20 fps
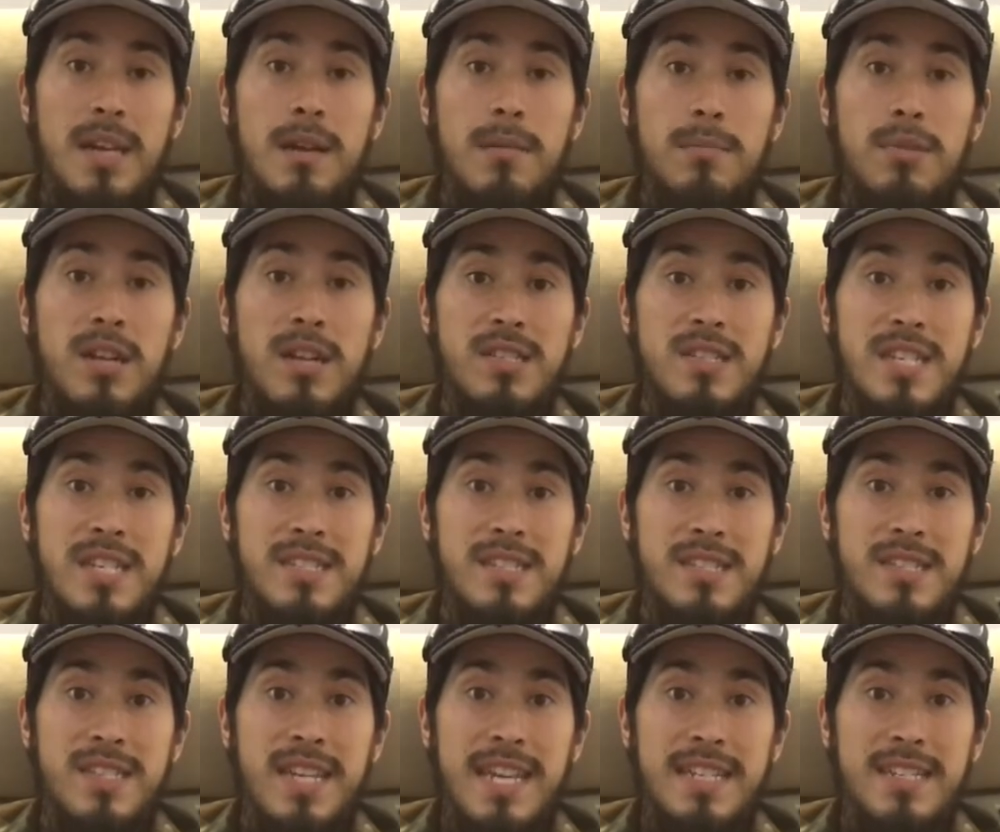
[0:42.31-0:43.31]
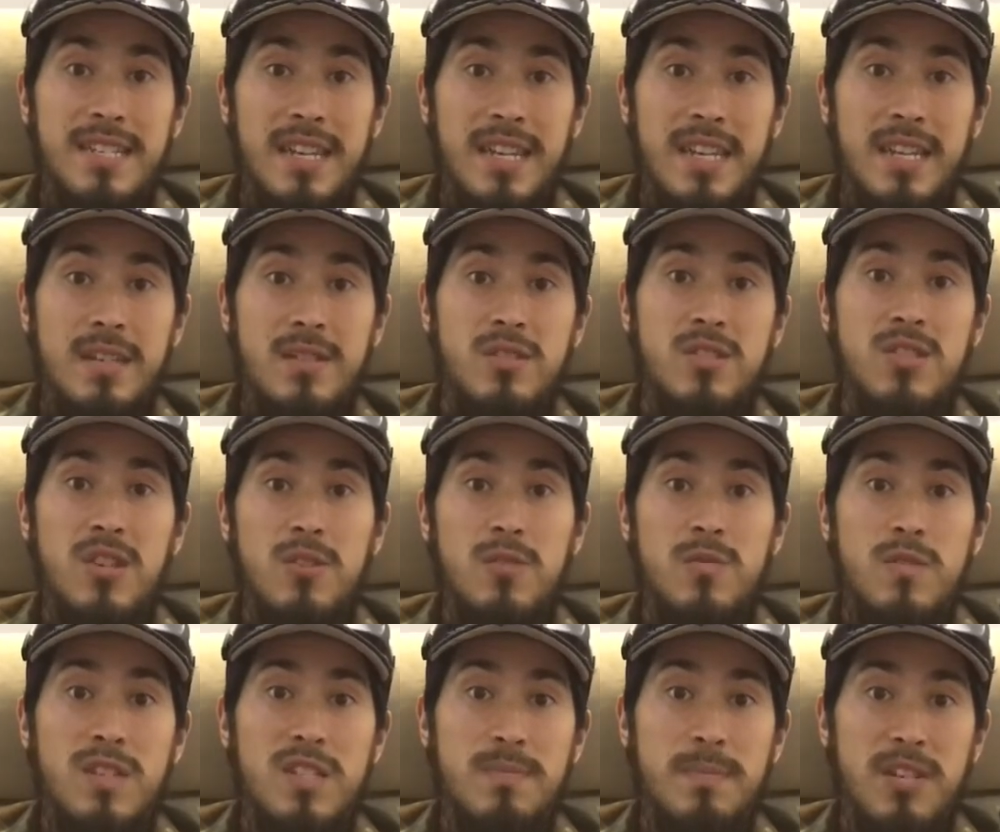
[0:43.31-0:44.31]
Plus, it's a Saturday, so
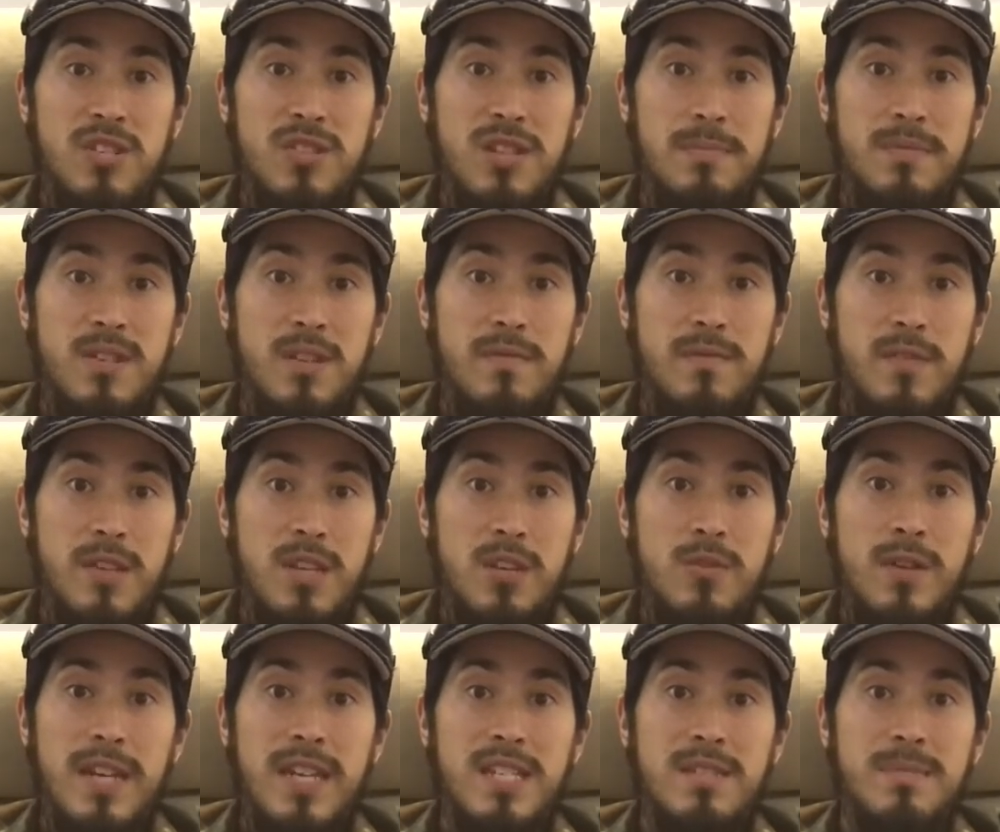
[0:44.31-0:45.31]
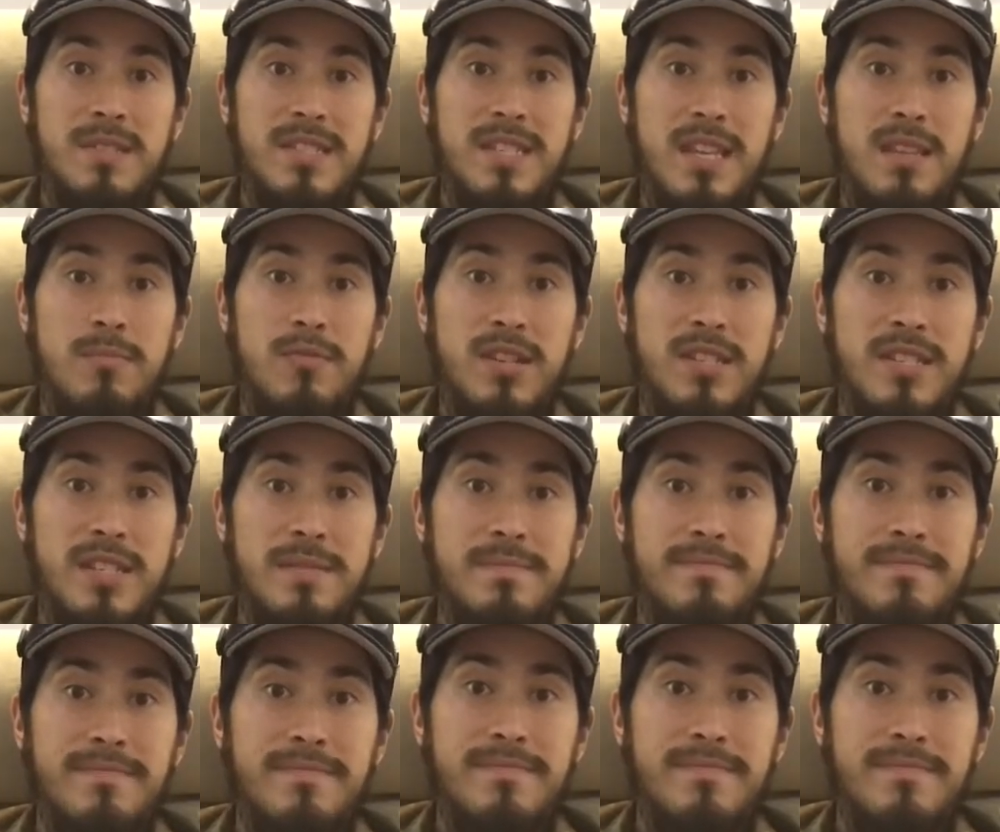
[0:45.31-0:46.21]
special episode for you. Here's me celebrating.